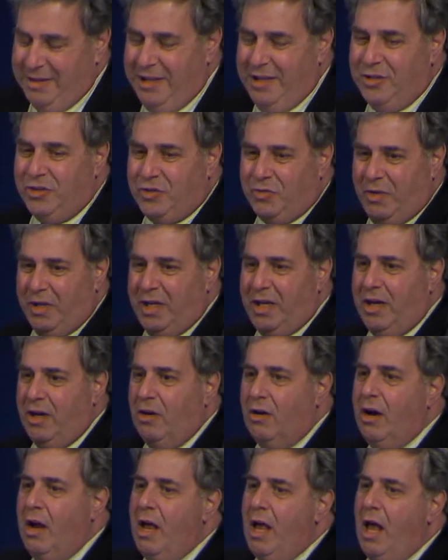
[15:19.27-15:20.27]
history
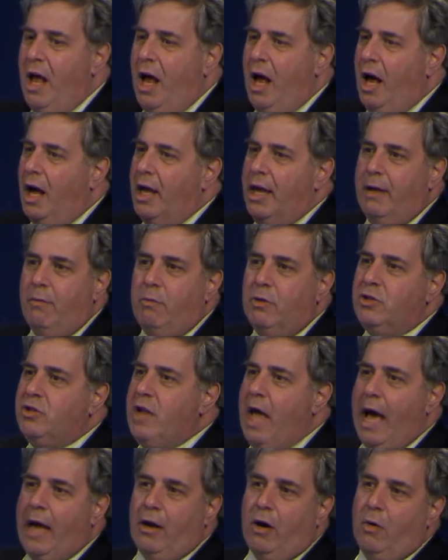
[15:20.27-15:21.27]
here. It was
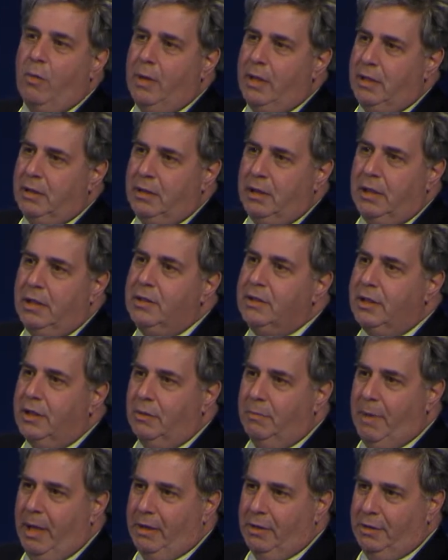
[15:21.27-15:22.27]
not always East
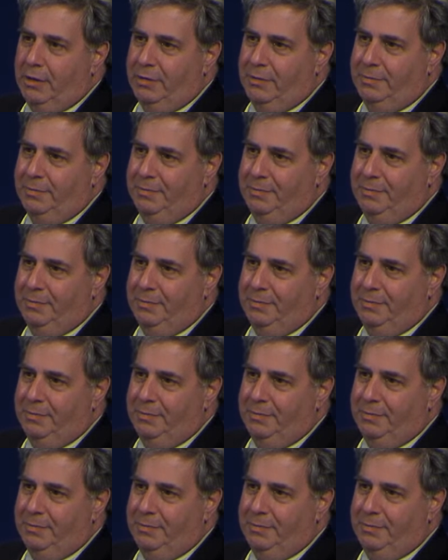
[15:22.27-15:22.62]
Hill Medical.